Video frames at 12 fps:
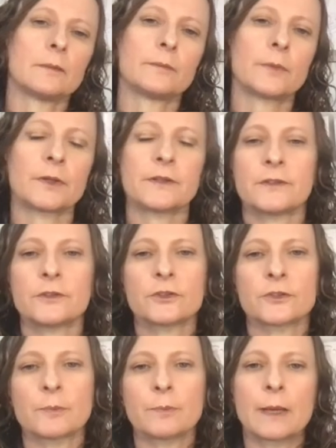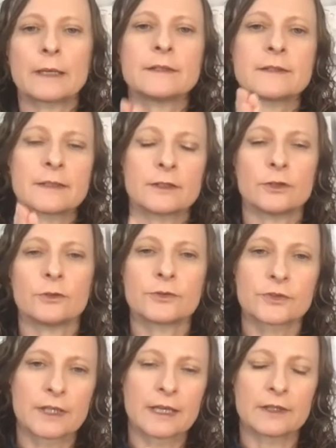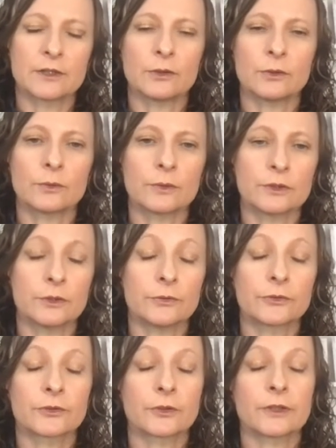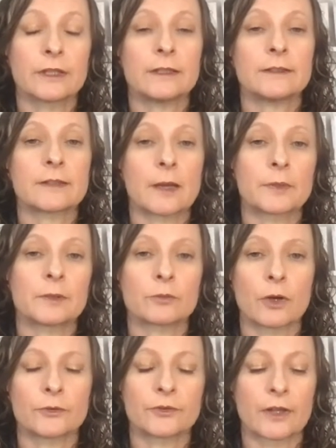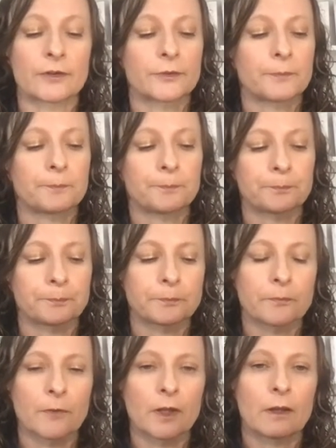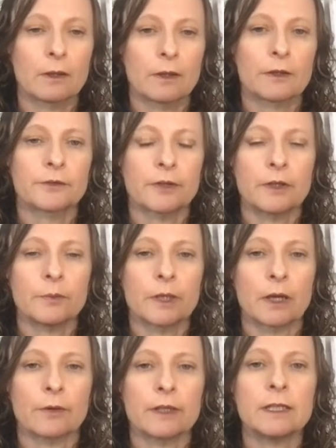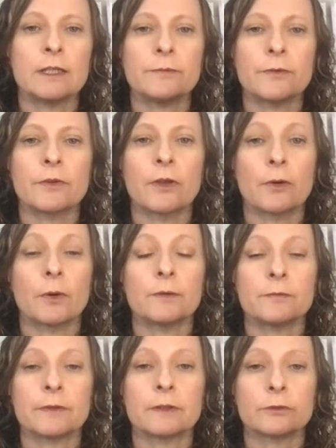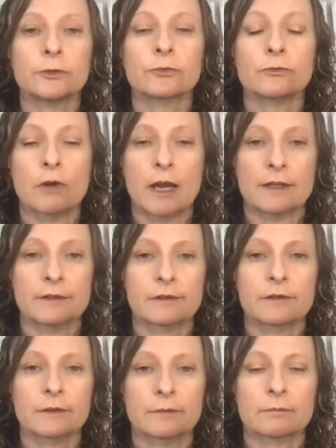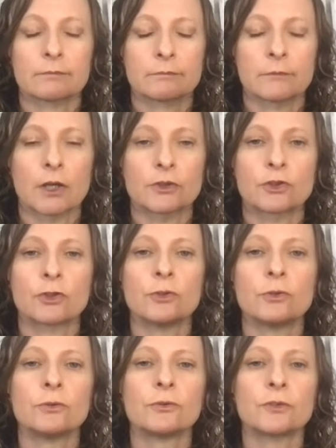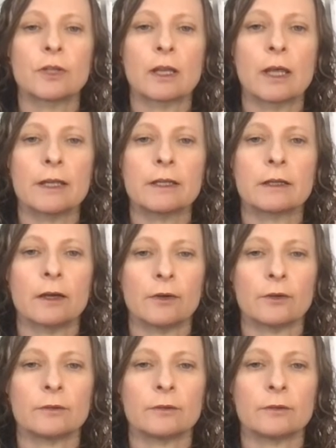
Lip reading: But this is just a basic use to get you used to the tapping process. So here we go. Even though I feel stressed, I choose to let it go.